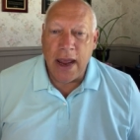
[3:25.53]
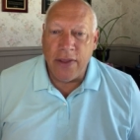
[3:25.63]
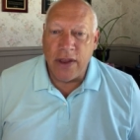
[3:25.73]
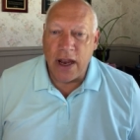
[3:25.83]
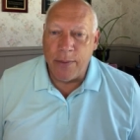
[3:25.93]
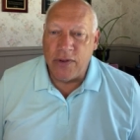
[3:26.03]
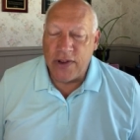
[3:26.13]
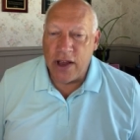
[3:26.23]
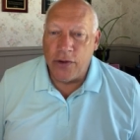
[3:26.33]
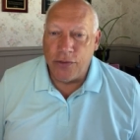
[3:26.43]
And then I'm a
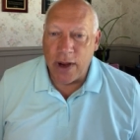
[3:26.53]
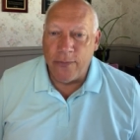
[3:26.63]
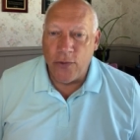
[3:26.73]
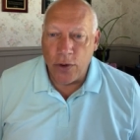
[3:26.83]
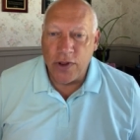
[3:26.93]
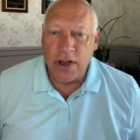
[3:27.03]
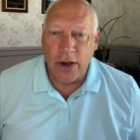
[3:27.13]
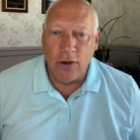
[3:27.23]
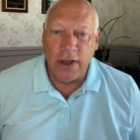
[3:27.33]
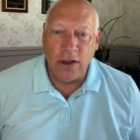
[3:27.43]
sales rep for the
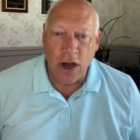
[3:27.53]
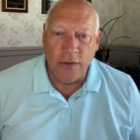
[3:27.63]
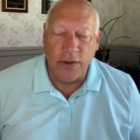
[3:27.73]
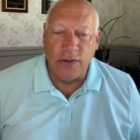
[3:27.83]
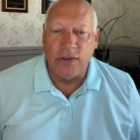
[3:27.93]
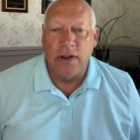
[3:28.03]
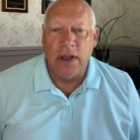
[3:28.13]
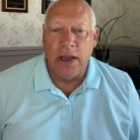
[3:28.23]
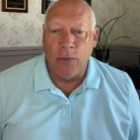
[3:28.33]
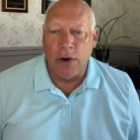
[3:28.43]
ColorLink office
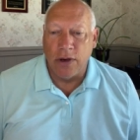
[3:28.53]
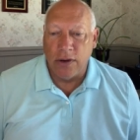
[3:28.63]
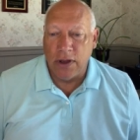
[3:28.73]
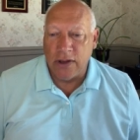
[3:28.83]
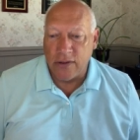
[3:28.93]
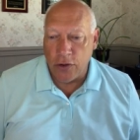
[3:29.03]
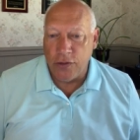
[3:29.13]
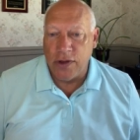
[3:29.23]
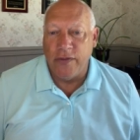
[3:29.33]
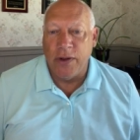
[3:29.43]
and work
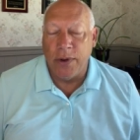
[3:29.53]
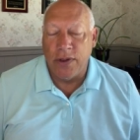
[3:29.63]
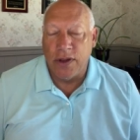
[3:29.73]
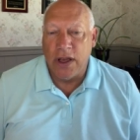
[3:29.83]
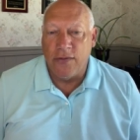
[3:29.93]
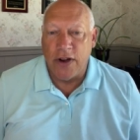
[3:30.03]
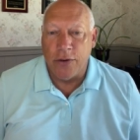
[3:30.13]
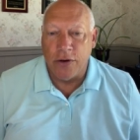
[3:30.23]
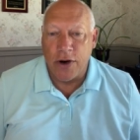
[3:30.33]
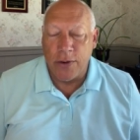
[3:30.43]
exclusively with cut
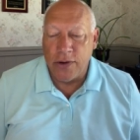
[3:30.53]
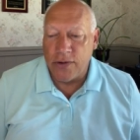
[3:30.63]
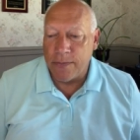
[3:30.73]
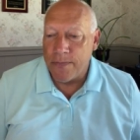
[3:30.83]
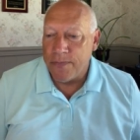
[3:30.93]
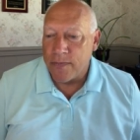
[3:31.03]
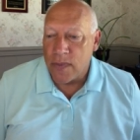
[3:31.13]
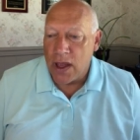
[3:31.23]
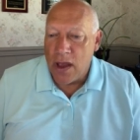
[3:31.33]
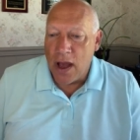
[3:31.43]
flower growers.
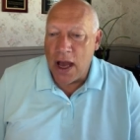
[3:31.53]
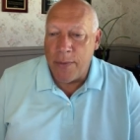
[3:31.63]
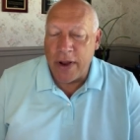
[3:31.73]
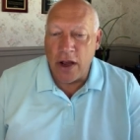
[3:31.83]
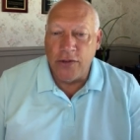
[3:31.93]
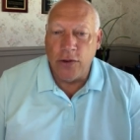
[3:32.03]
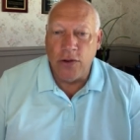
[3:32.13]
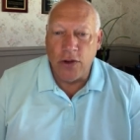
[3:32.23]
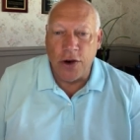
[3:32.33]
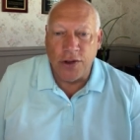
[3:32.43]
Um, I also
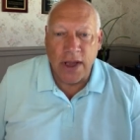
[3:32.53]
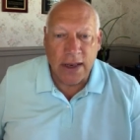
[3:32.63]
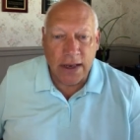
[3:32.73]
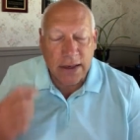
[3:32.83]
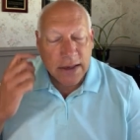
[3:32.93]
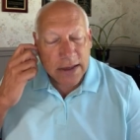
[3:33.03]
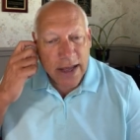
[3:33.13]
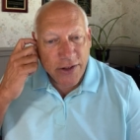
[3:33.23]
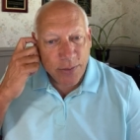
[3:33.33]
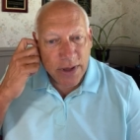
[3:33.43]
do the online
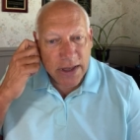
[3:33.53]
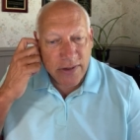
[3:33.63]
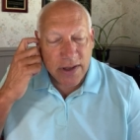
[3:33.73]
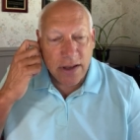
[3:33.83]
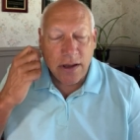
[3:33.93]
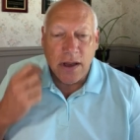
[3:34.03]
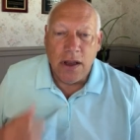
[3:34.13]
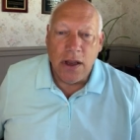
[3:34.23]
class with Lisa,